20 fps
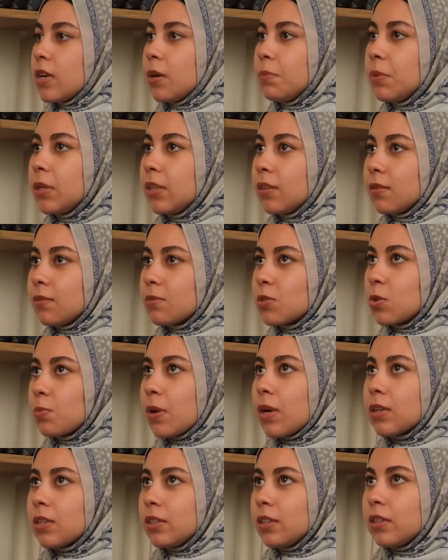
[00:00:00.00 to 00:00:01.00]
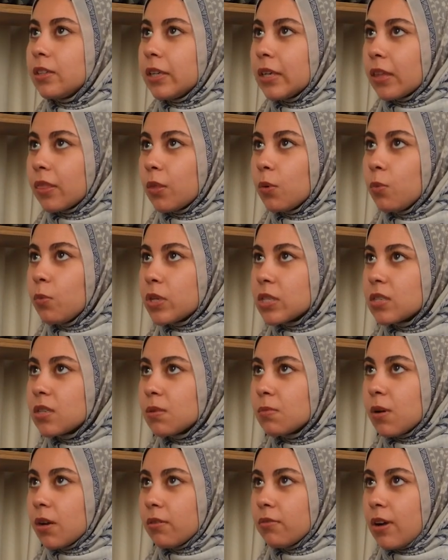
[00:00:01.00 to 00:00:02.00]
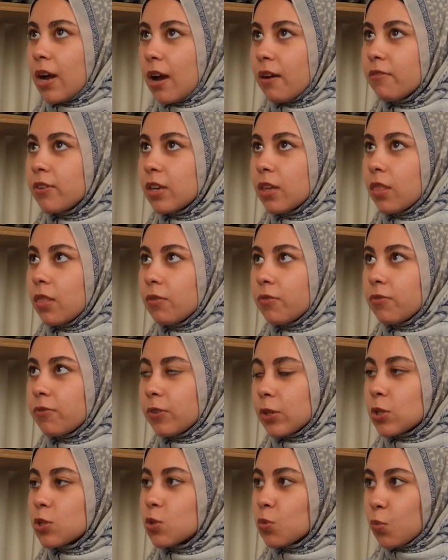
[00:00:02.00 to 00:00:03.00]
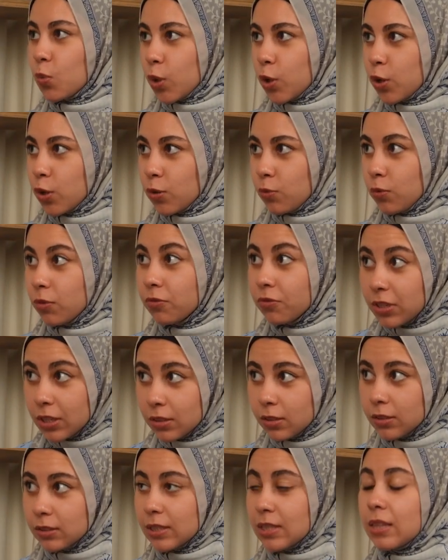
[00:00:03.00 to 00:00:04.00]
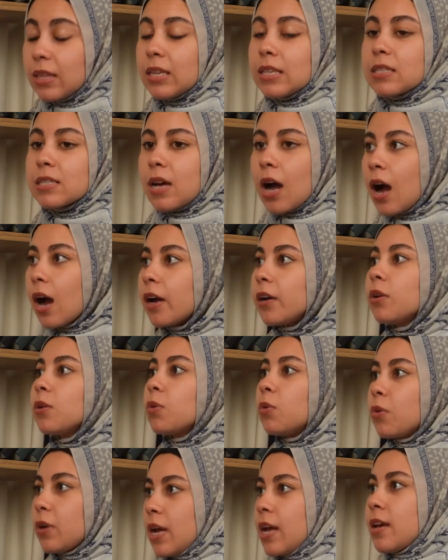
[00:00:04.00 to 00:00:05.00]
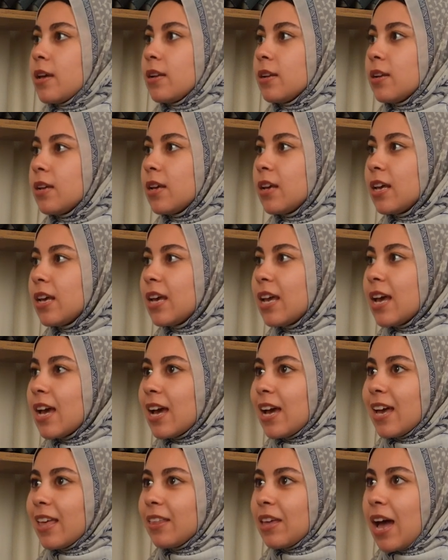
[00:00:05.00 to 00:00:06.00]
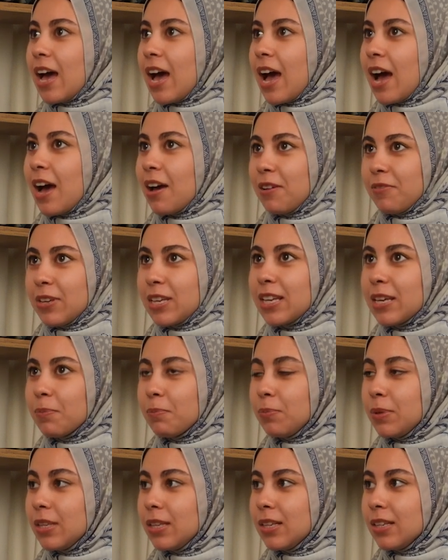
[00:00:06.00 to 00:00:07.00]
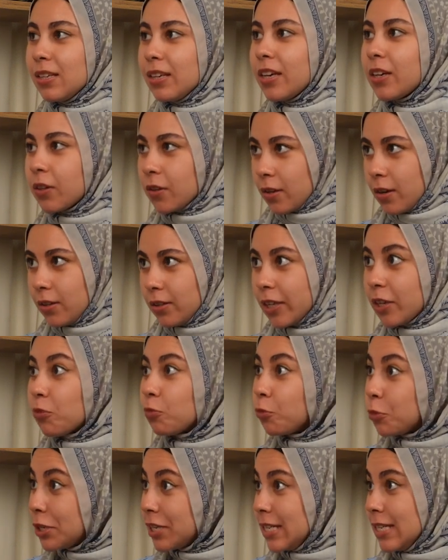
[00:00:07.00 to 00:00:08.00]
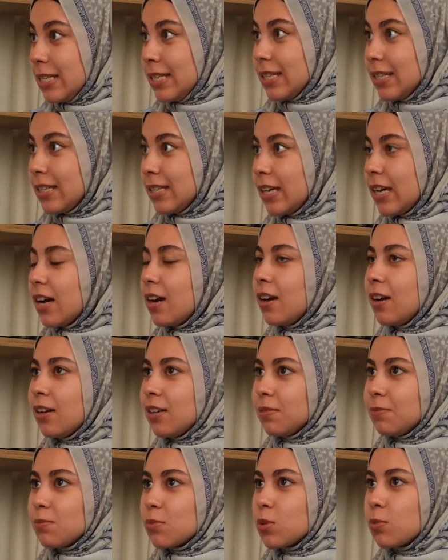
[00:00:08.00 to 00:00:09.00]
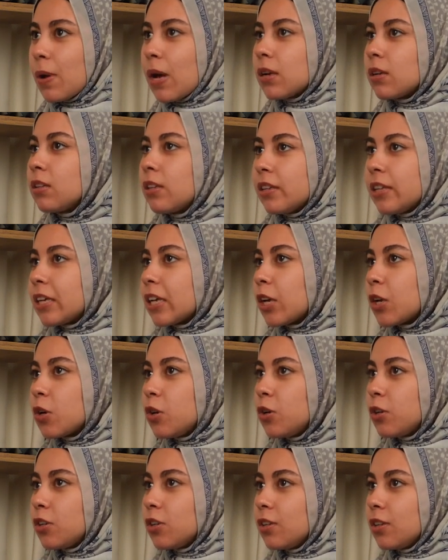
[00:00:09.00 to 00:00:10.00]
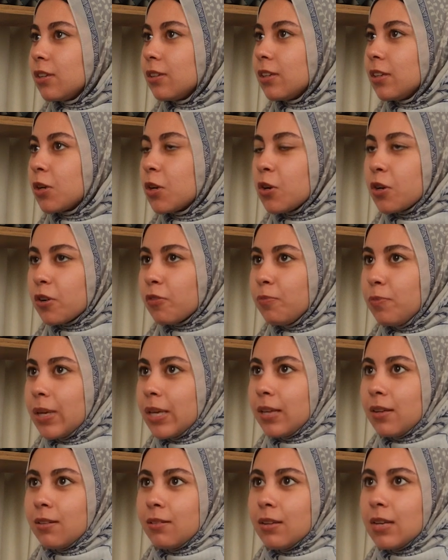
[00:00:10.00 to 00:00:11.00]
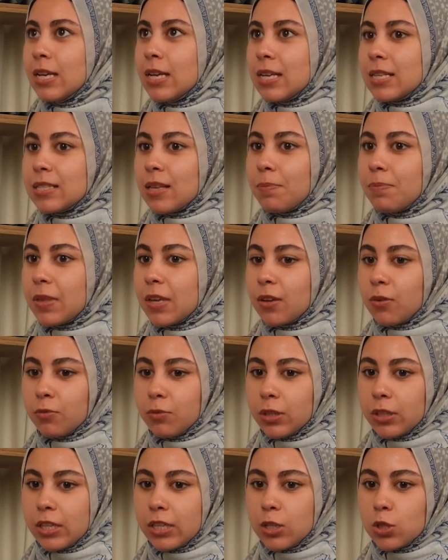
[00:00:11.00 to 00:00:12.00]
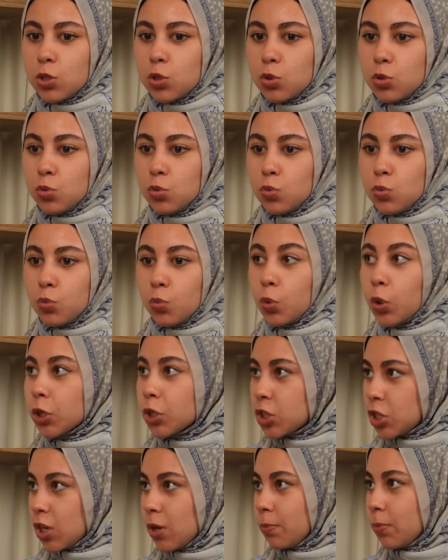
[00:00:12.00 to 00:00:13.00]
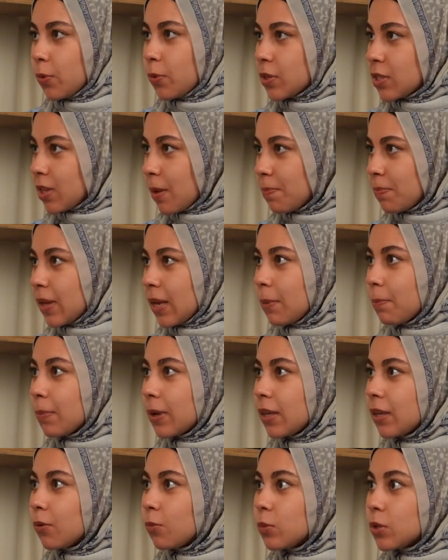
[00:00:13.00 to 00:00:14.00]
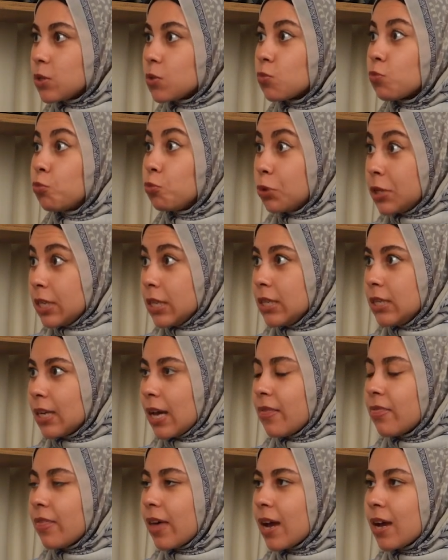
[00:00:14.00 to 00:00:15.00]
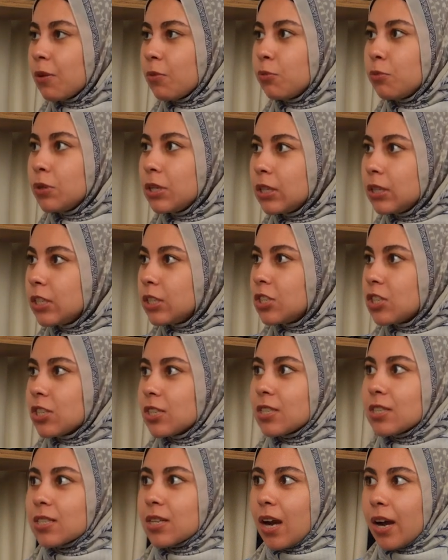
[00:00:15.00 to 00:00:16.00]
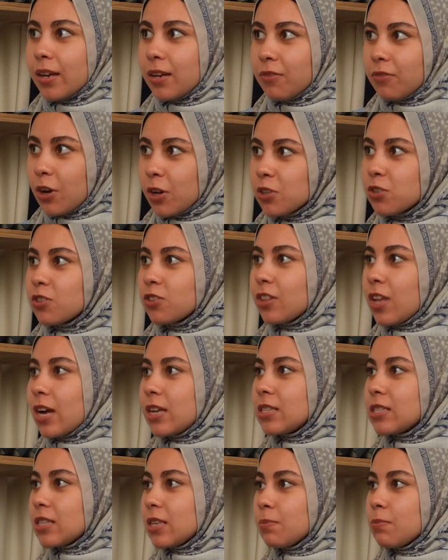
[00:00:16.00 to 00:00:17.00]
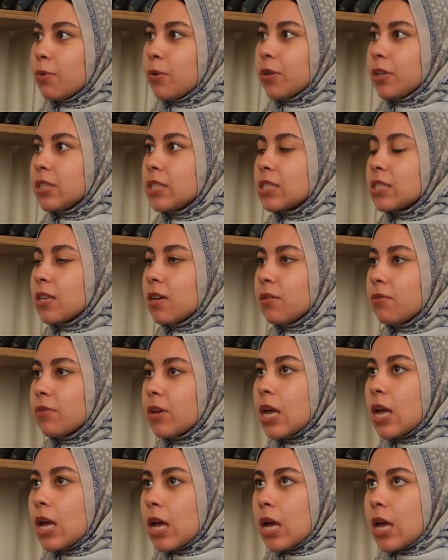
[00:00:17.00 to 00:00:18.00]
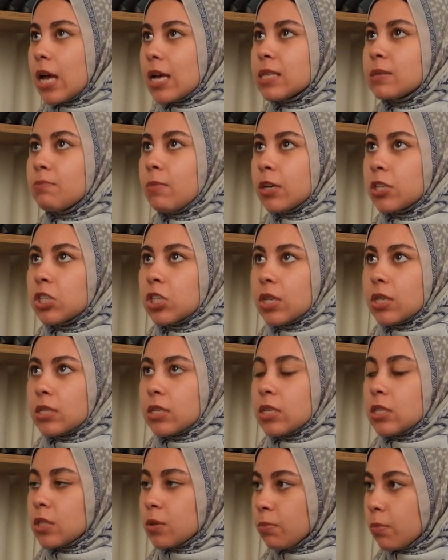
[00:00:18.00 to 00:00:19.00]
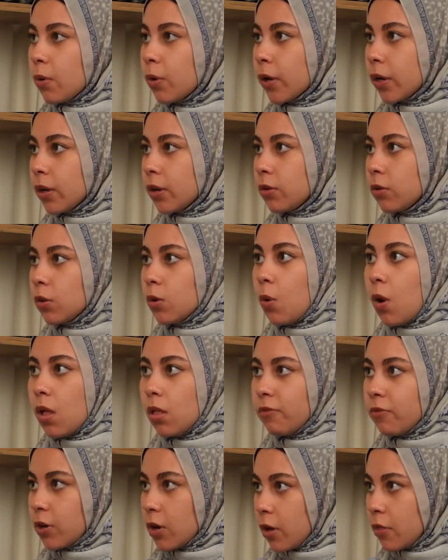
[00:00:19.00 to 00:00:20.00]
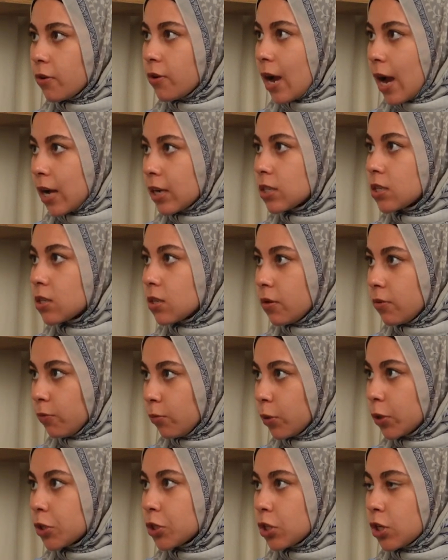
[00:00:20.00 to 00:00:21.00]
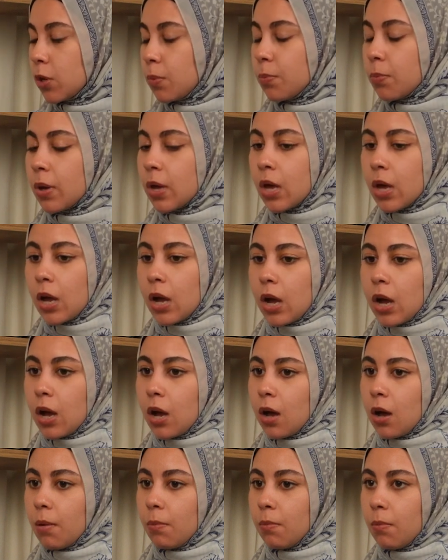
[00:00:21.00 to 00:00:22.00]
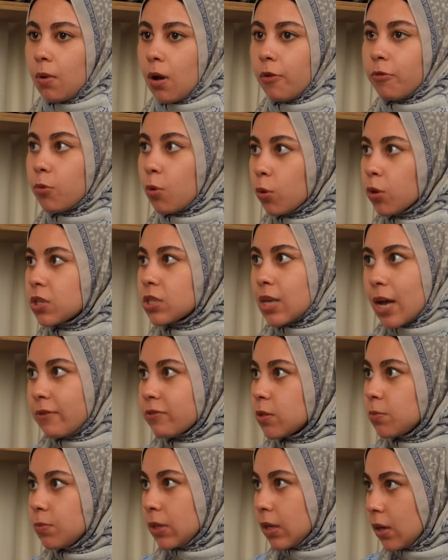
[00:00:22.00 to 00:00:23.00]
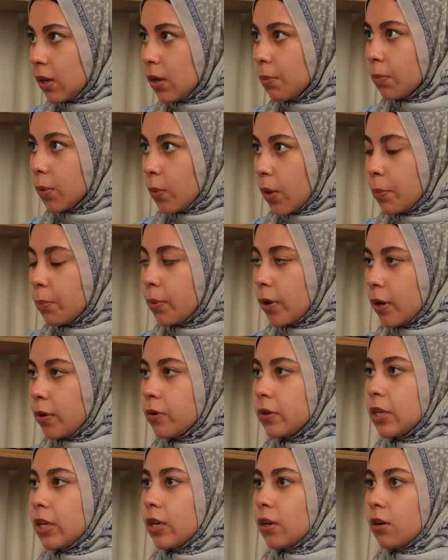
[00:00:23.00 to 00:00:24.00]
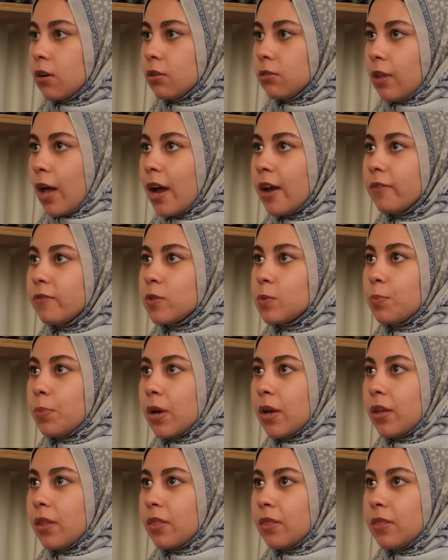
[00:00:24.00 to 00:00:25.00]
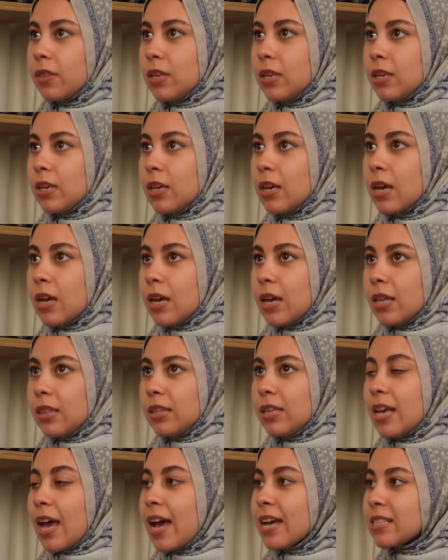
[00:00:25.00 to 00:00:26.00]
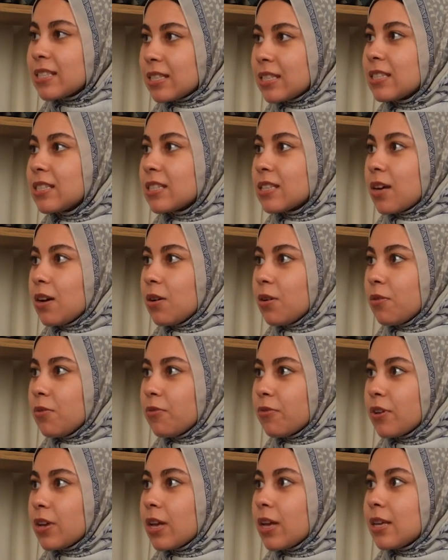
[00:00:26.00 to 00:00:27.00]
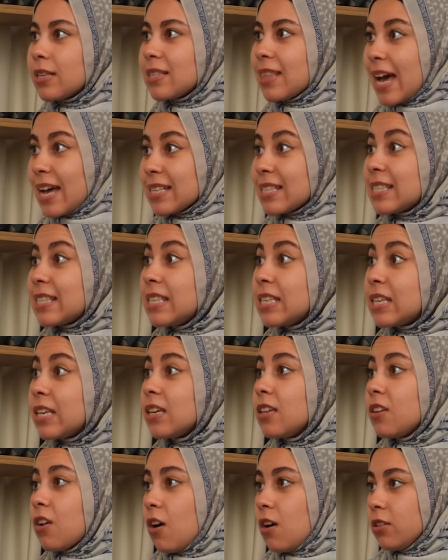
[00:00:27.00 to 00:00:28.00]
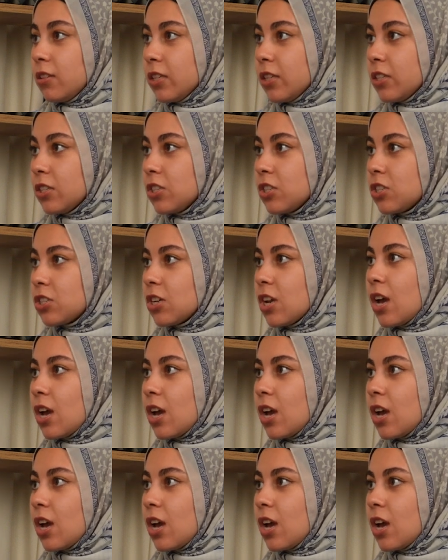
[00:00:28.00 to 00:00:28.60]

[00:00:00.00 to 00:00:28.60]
I mean, subhanAllah, the wisdom of having the first word revealed in the entire Quran, having it be iqra, read. SubhanAllah, it could have been something related to worship or something, but it was read. And that really just kind of underlines the importance of, as much as it's important, all of our other acts of worship, of course, have to be a number one priority in our lives, but the essence of that seeking knowledge.